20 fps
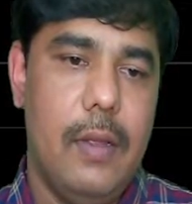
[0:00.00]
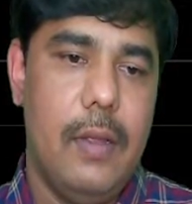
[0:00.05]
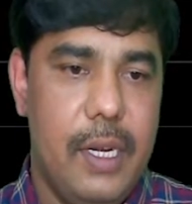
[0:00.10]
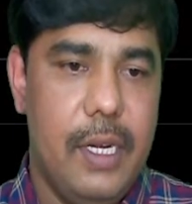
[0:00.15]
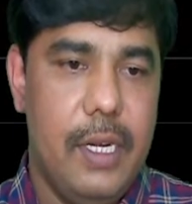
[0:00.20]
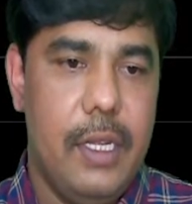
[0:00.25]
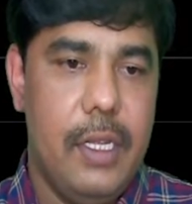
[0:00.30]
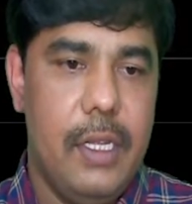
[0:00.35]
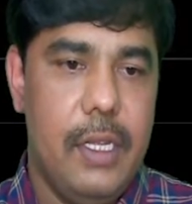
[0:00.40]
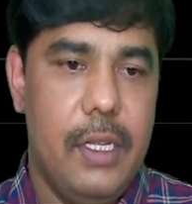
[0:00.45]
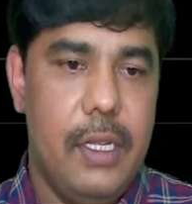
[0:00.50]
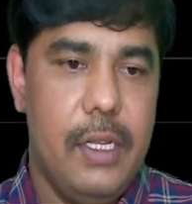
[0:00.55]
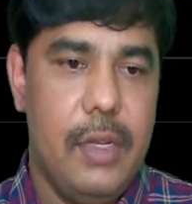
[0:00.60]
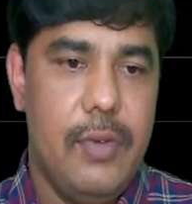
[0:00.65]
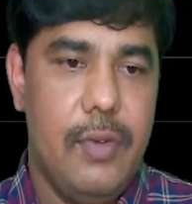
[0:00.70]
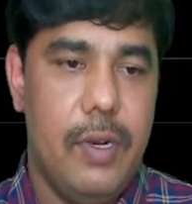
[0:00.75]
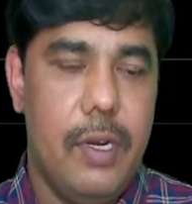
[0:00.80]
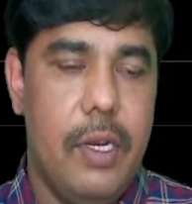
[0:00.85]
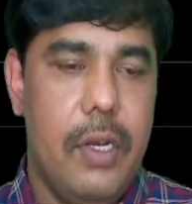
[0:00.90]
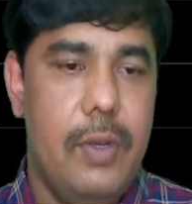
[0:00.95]

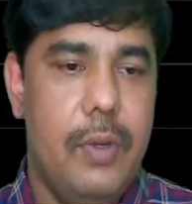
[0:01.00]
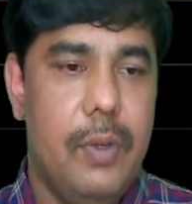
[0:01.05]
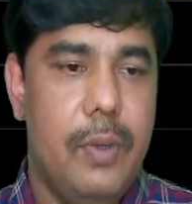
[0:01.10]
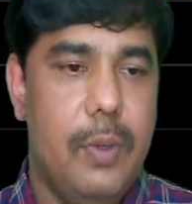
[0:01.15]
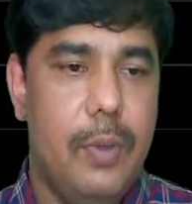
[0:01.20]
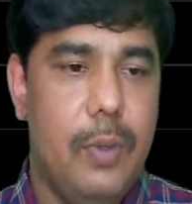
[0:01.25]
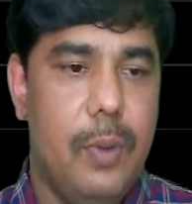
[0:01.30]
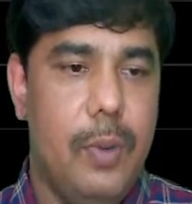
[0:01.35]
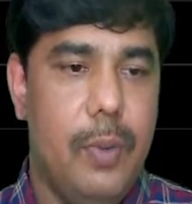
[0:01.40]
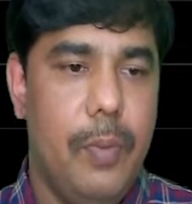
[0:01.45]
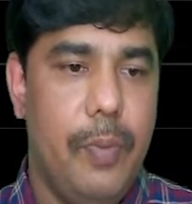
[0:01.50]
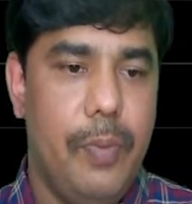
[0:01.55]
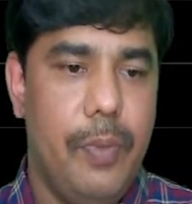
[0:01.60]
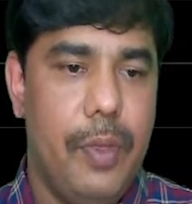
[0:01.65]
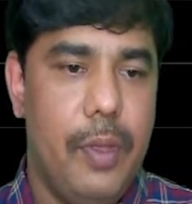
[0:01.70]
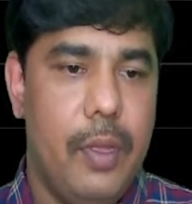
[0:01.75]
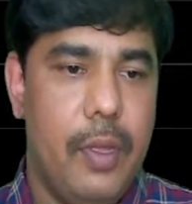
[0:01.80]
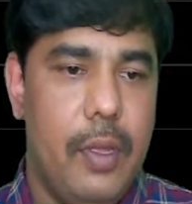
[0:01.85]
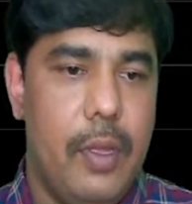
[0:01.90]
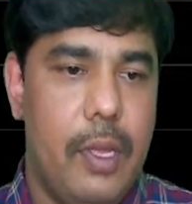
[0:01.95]
equal to
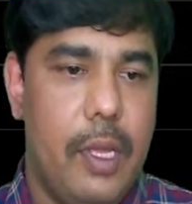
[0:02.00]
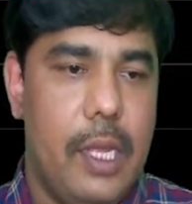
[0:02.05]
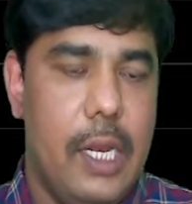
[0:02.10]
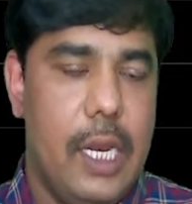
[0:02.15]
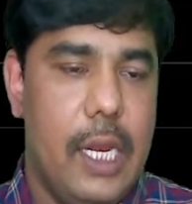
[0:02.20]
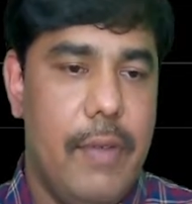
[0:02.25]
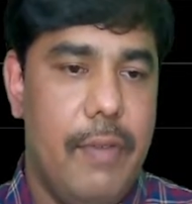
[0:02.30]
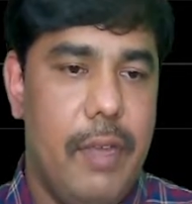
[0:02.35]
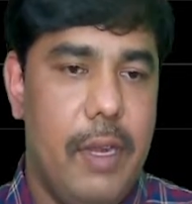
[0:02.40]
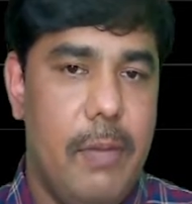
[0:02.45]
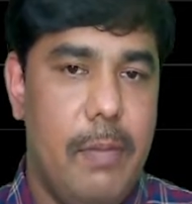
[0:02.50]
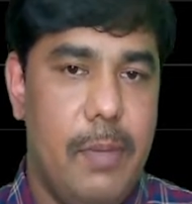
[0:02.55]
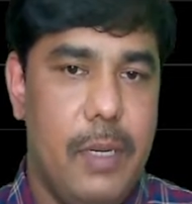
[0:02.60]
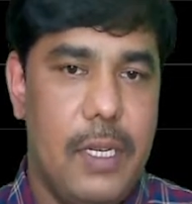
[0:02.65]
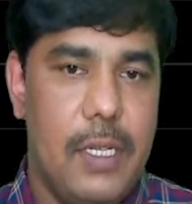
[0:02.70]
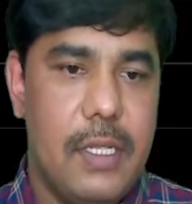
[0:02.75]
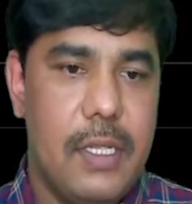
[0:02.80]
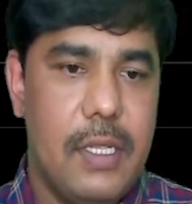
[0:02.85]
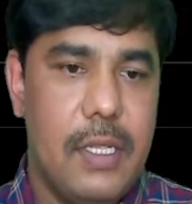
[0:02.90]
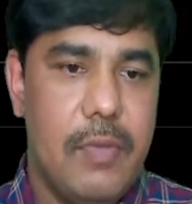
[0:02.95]
11
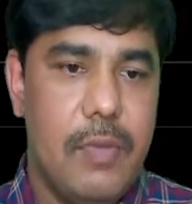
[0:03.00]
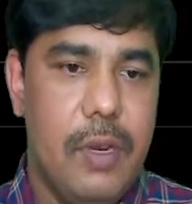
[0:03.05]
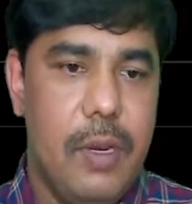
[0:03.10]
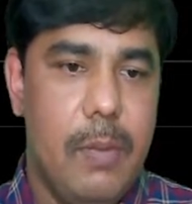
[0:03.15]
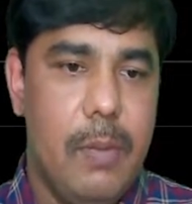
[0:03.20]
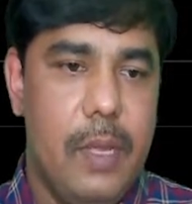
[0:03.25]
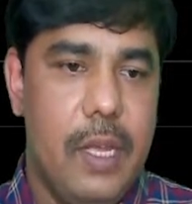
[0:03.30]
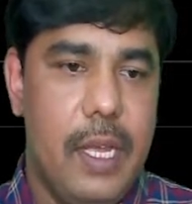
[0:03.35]
persons will be